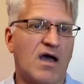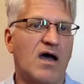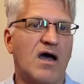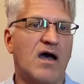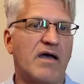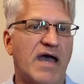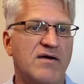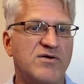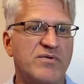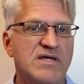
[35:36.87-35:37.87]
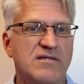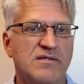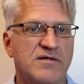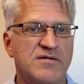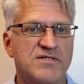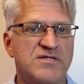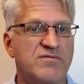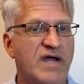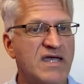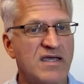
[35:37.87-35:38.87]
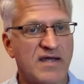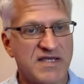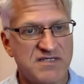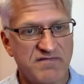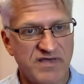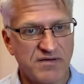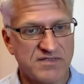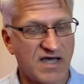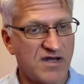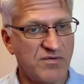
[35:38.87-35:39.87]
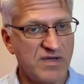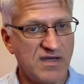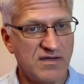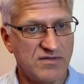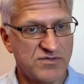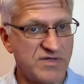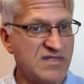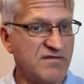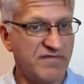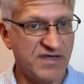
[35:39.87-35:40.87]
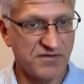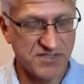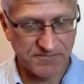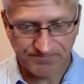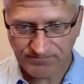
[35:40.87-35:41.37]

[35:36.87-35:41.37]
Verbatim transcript: How do we learn to recognize the fields? How do we treat the fields?